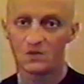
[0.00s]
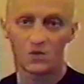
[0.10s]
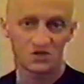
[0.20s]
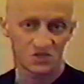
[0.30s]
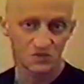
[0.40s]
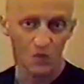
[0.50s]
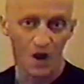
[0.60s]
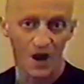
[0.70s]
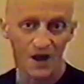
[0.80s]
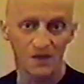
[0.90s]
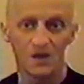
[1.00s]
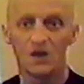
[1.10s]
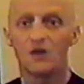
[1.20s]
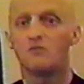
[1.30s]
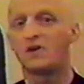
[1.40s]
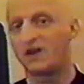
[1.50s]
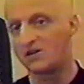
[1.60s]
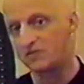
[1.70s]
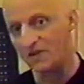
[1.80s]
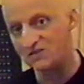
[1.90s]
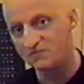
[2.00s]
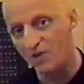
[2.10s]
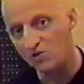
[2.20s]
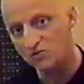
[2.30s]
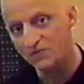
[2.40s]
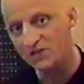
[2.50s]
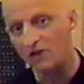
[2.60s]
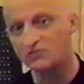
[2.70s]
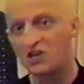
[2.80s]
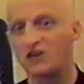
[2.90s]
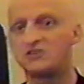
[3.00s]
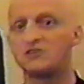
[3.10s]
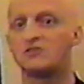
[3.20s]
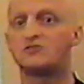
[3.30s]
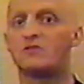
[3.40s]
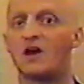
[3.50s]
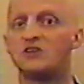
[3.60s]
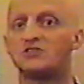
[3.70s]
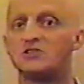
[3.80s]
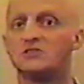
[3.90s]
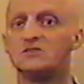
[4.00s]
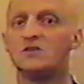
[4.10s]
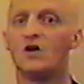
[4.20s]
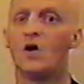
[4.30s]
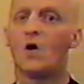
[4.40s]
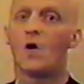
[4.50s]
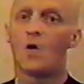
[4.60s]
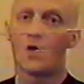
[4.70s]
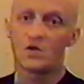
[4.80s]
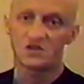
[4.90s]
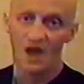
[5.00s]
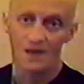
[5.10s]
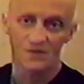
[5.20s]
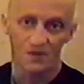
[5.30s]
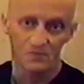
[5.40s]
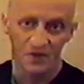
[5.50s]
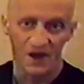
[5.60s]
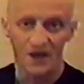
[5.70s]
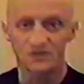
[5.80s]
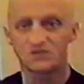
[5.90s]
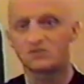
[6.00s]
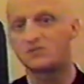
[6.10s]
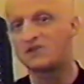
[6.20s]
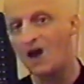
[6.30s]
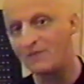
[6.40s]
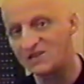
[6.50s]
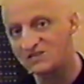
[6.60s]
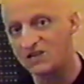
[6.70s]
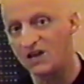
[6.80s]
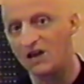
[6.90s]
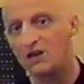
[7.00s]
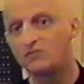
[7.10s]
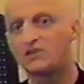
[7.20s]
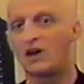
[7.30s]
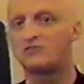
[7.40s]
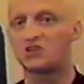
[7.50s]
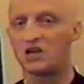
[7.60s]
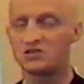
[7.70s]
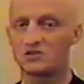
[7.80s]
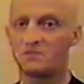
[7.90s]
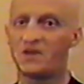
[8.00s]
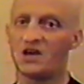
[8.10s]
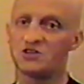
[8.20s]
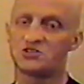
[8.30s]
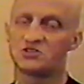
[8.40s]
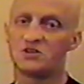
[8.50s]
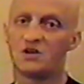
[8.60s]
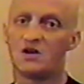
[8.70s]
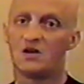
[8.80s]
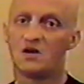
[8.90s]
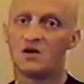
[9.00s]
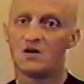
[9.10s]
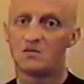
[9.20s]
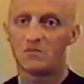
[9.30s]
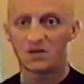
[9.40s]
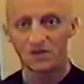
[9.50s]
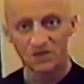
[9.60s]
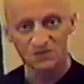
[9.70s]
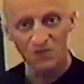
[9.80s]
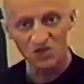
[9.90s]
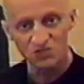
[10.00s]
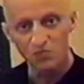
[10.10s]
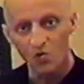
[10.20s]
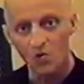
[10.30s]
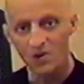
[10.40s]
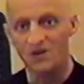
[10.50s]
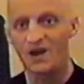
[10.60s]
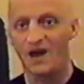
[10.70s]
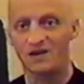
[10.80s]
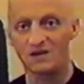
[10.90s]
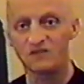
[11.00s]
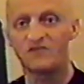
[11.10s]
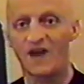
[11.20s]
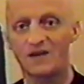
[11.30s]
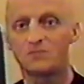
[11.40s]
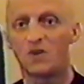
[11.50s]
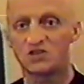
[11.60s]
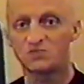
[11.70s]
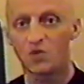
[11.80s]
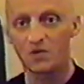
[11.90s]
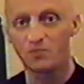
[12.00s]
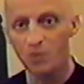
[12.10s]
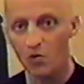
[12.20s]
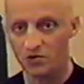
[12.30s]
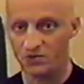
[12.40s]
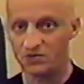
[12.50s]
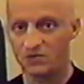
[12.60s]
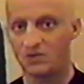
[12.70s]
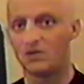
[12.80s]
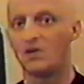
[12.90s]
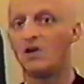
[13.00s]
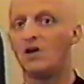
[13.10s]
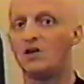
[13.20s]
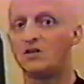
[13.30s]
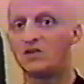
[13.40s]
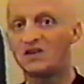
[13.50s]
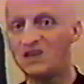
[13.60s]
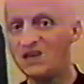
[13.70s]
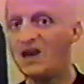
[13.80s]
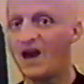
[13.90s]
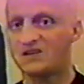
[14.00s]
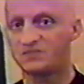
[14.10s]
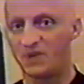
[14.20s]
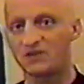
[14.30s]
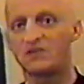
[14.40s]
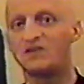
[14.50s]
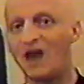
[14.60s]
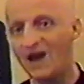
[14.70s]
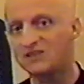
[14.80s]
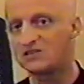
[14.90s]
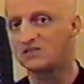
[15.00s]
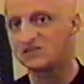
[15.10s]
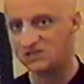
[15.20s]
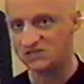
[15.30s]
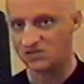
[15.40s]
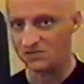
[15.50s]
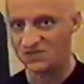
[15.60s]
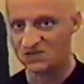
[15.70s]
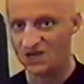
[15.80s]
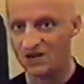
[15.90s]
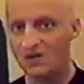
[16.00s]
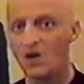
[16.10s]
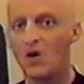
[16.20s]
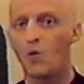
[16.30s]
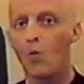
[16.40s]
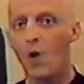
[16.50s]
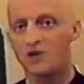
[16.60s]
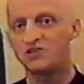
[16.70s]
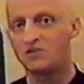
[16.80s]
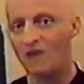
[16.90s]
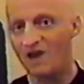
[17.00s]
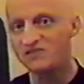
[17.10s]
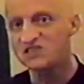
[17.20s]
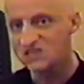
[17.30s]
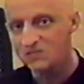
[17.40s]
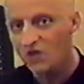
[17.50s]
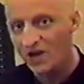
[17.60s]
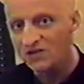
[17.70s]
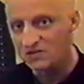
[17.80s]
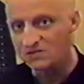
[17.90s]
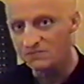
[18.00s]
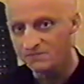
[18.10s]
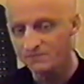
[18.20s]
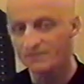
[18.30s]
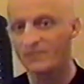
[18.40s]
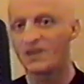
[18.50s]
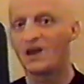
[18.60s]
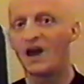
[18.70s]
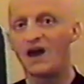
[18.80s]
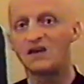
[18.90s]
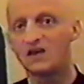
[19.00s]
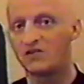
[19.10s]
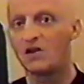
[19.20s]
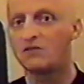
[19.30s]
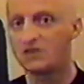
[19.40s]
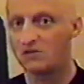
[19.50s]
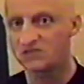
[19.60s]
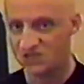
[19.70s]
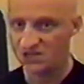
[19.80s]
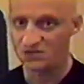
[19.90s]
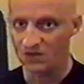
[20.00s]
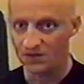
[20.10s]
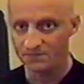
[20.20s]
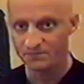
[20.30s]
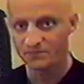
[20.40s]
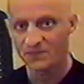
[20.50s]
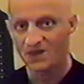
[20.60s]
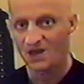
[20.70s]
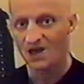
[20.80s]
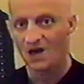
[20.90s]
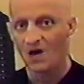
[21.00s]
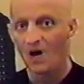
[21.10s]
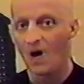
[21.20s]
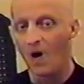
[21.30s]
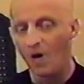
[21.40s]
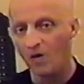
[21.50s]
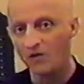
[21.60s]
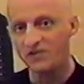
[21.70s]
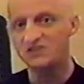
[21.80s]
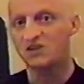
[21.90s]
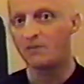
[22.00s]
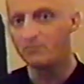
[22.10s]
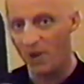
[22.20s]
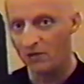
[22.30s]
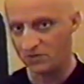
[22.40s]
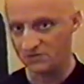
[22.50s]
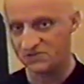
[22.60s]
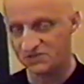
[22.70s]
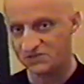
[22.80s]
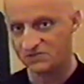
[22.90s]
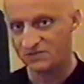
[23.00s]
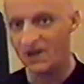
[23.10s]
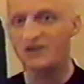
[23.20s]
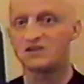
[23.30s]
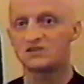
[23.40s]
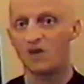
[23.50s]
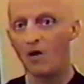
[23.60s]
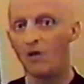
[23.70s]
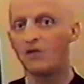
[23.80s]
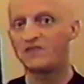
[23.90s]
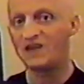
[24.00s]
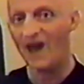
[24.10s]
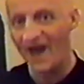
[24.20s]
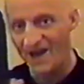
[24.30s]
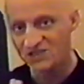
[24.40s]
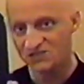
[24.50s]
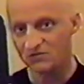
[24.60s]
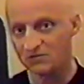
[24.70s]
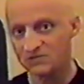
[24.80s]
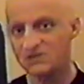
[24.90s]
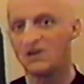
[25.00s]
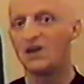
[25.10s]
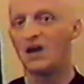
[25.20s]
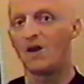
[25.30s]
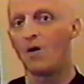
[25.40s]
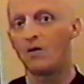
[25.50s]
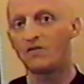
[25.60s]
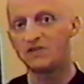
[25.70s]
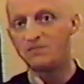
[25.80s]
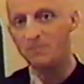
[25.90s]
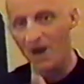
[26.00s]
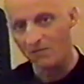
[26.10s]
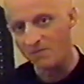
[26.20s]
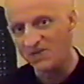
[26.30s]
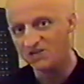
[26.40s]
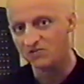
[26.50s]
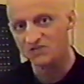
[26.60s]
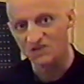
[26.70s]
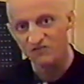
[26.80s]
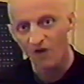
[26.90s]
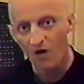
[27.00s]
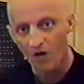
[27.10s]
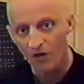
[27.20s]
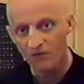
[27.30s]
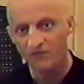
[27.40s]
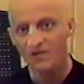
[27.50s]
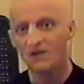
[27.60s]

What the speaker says: which is why we can transpose without changing the duration, or time compress, or time extend without changing the pitch. But there is much more in that, and in fact much more important. The key aspect of Acxel system is that once you have simulated a given audio signal, all of its components, that is, all of the Acxels and all of the parameters involved